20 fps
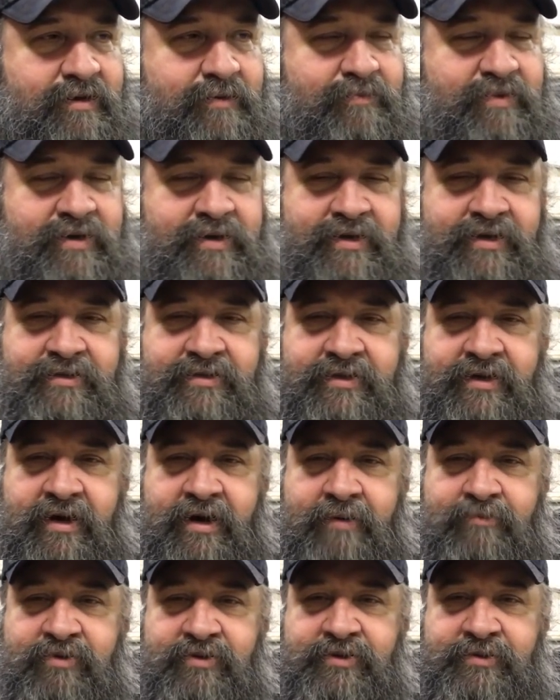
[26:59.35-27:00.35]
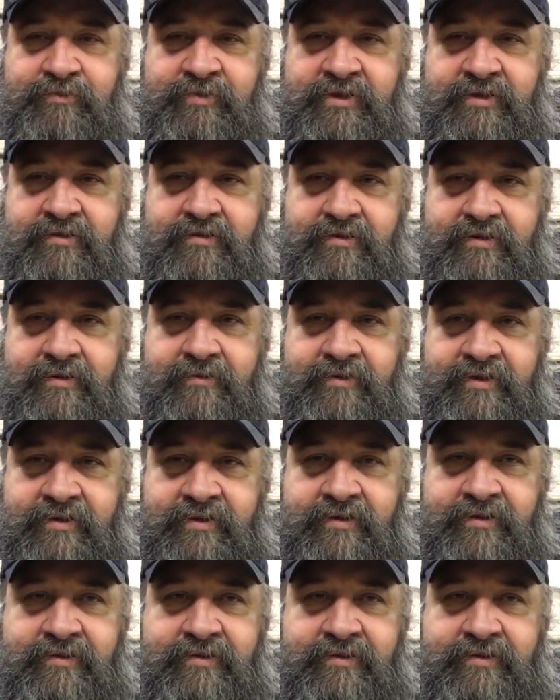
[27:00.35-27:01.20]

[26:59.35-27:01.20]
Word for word: it'd be a nice accomplishment. I mean,